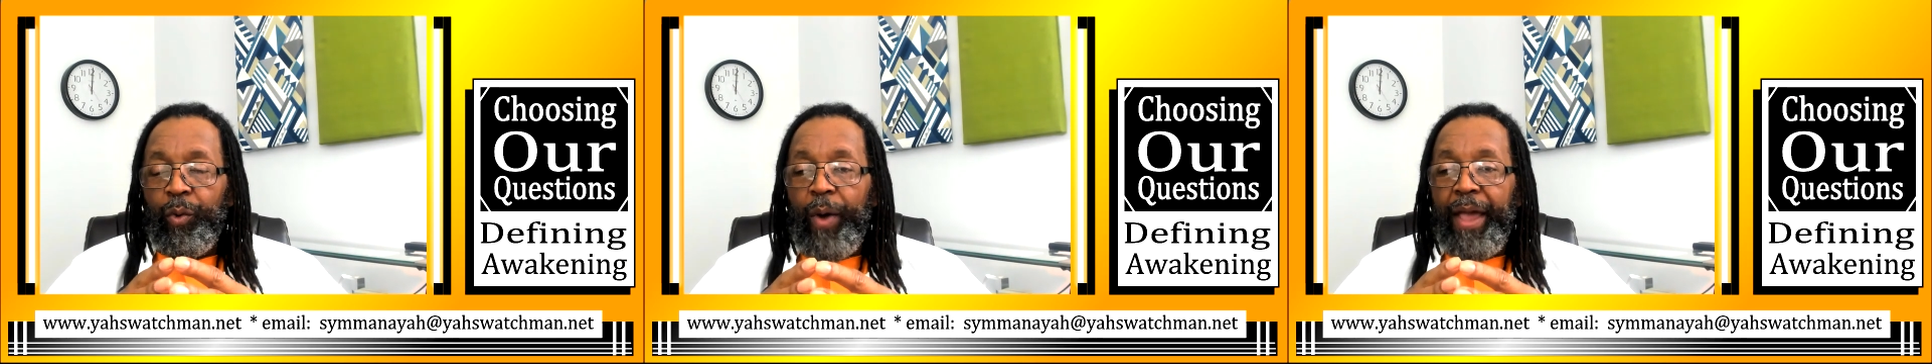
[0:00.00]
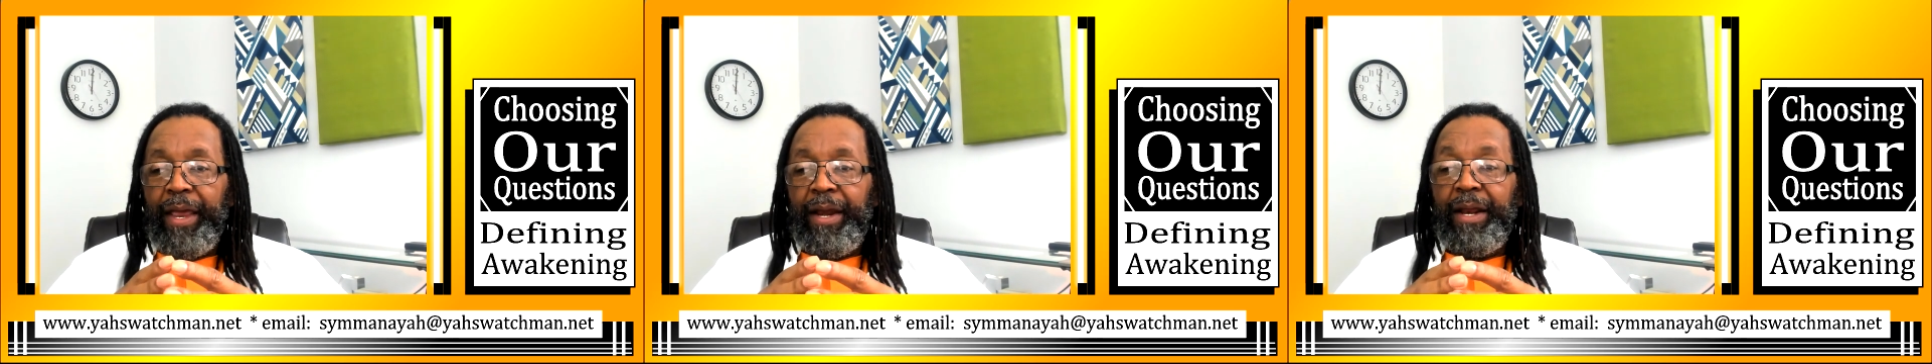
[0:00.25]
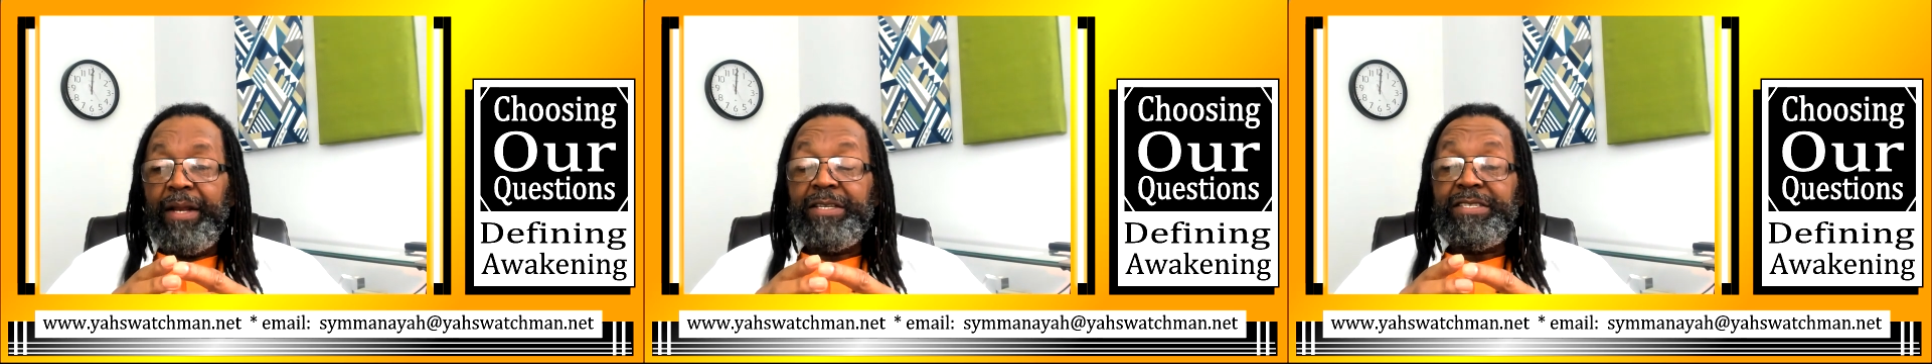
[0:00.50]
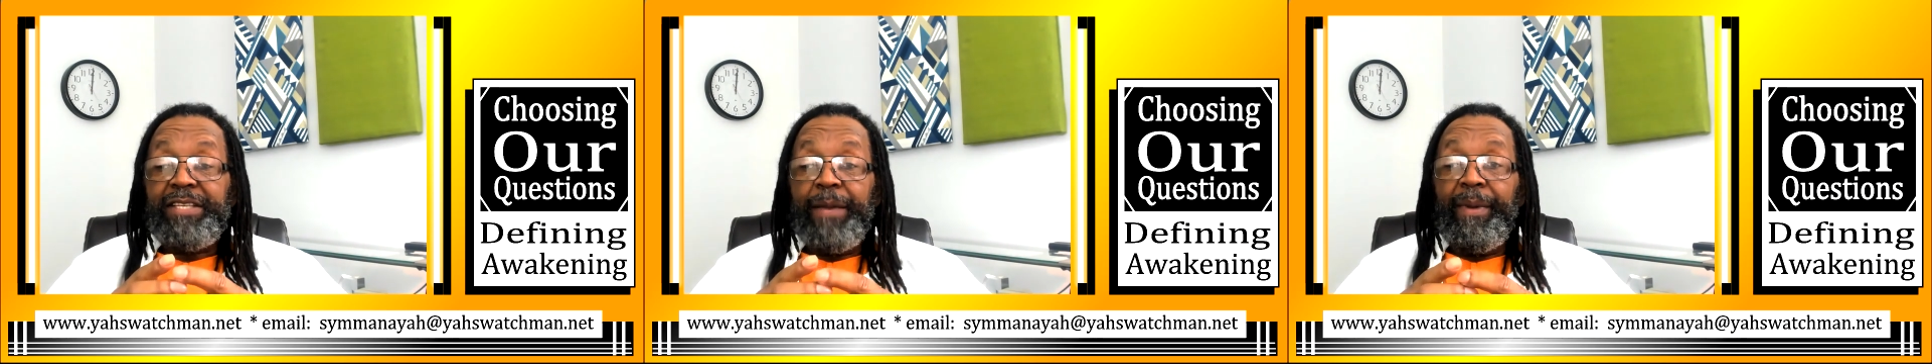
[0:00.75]
awakening is
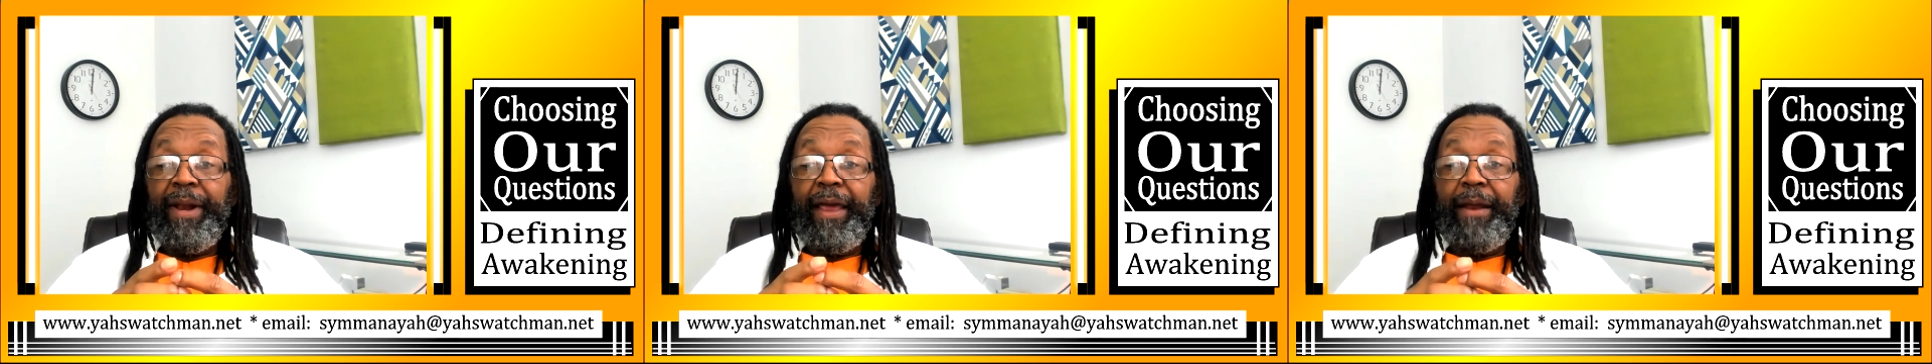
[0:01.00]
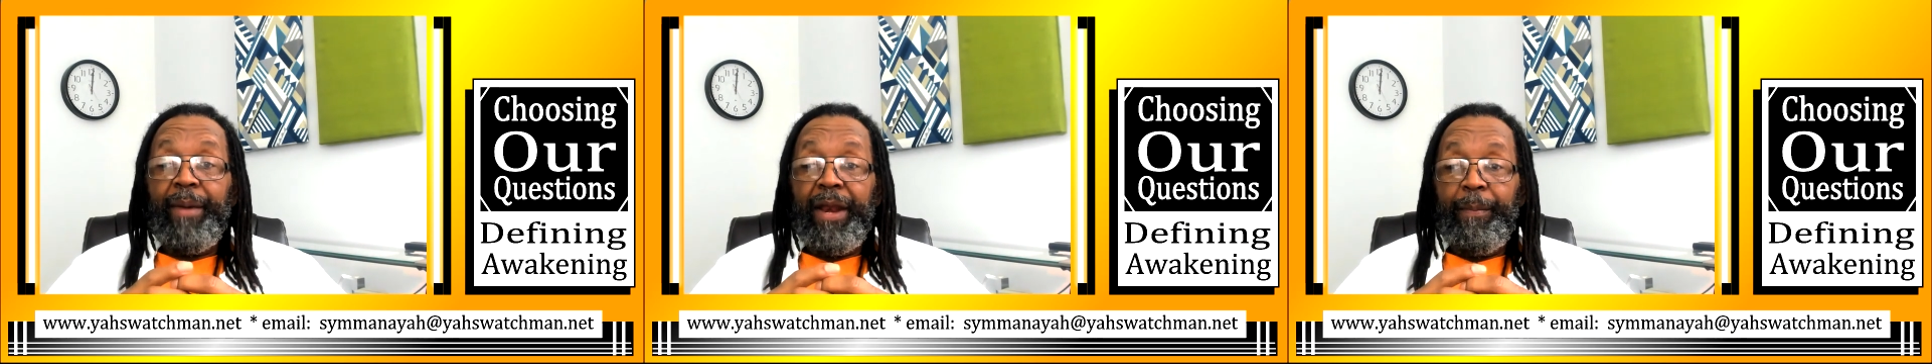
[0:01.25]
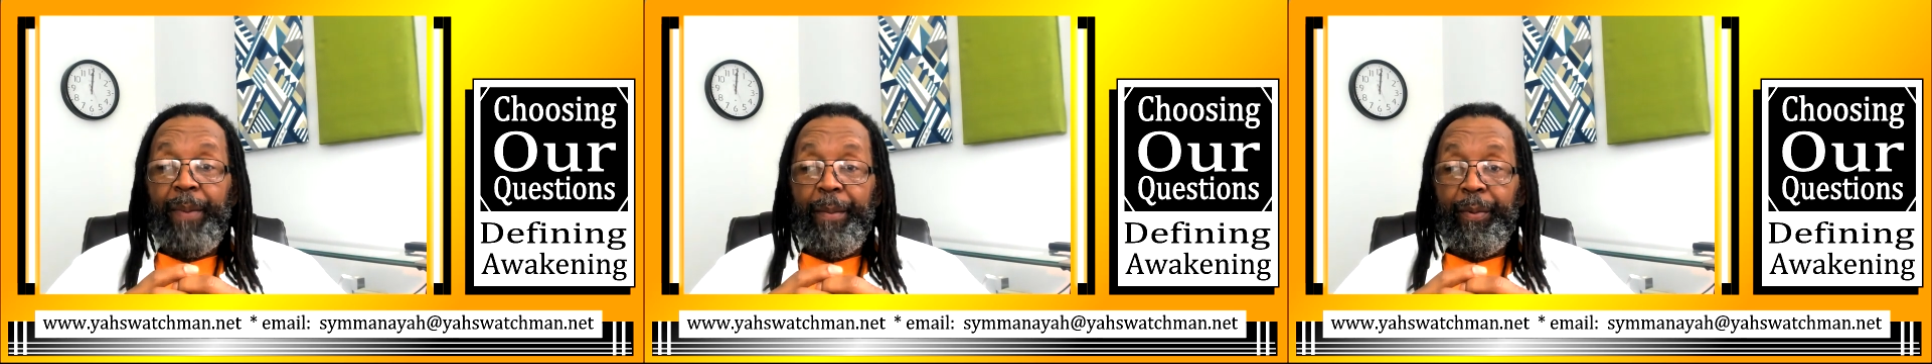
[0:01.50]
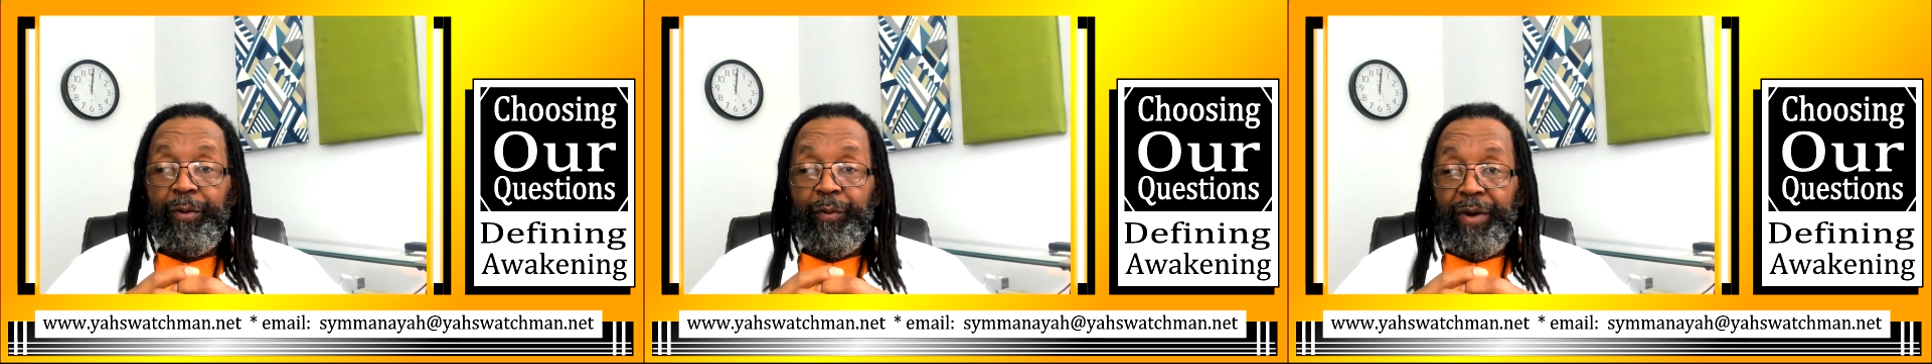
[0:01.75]
stimulating many
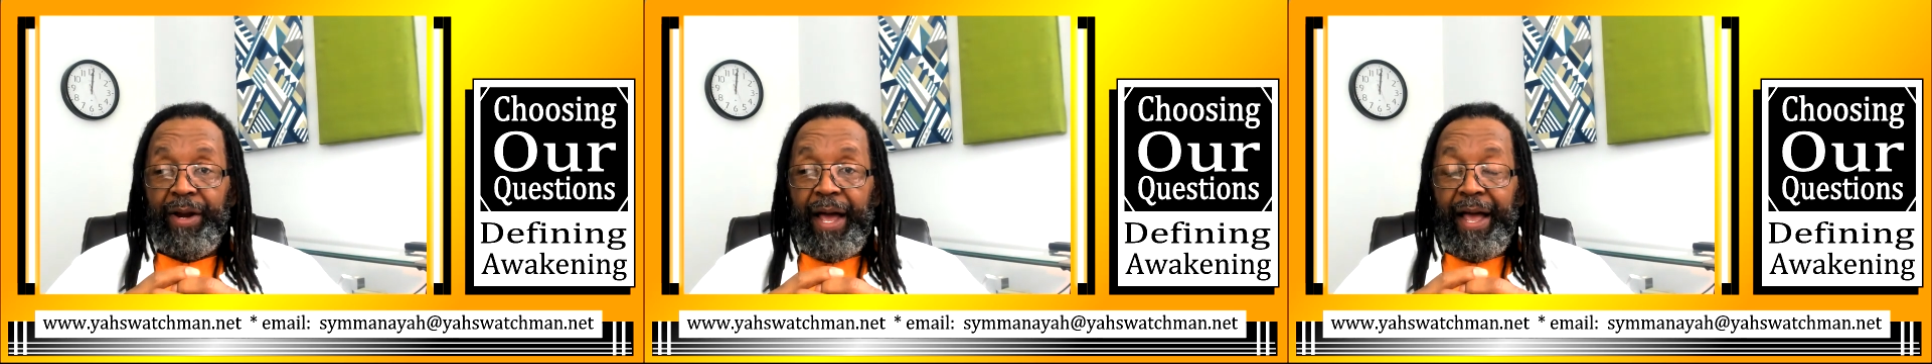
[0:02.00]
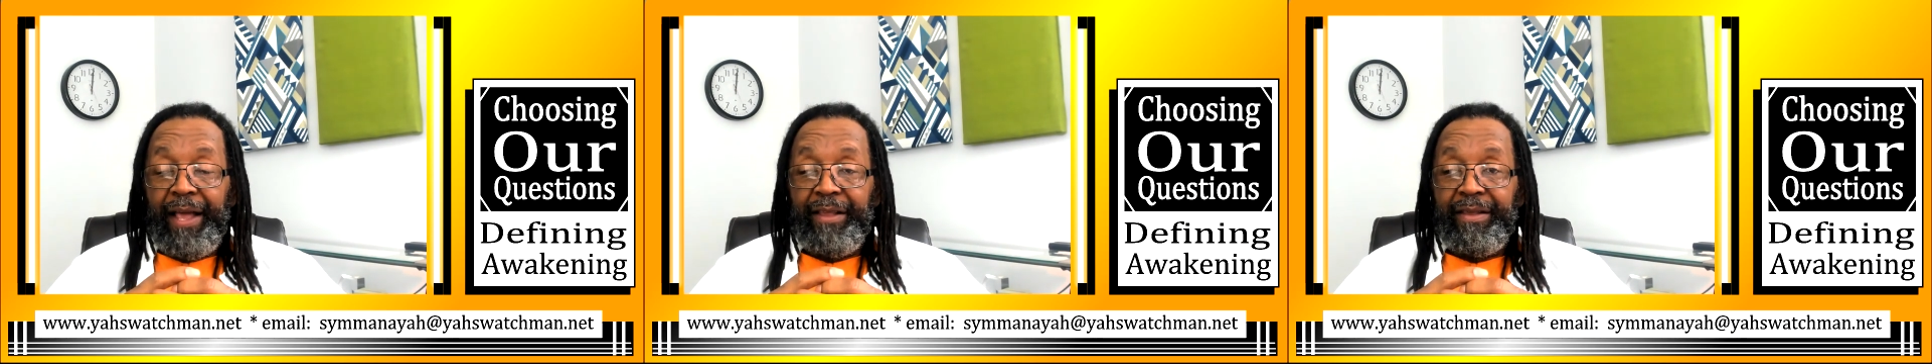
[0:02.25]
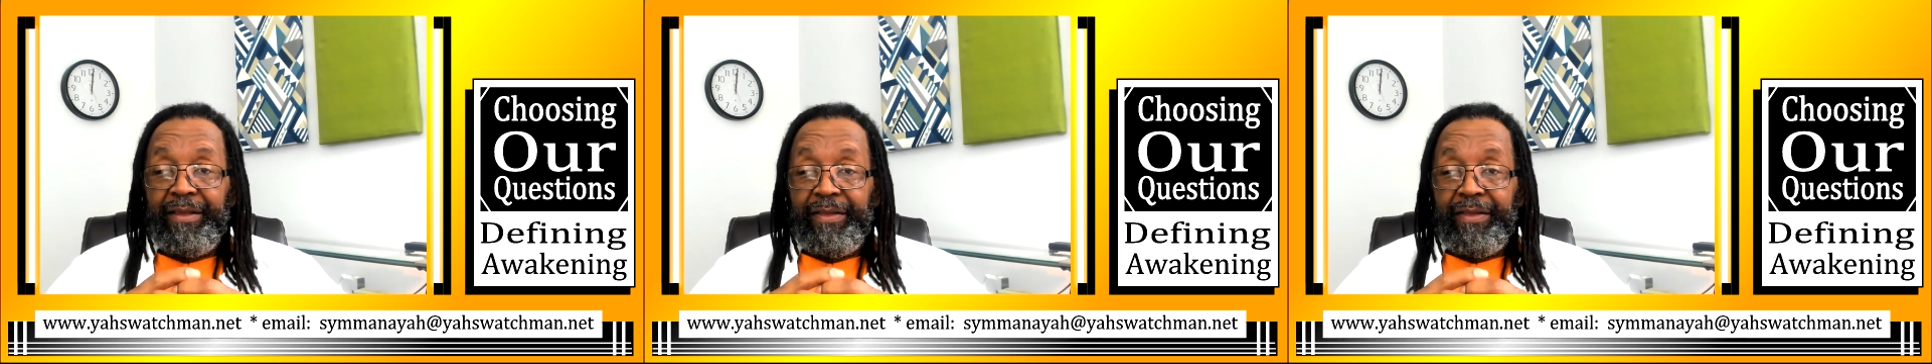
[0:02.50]
people to realize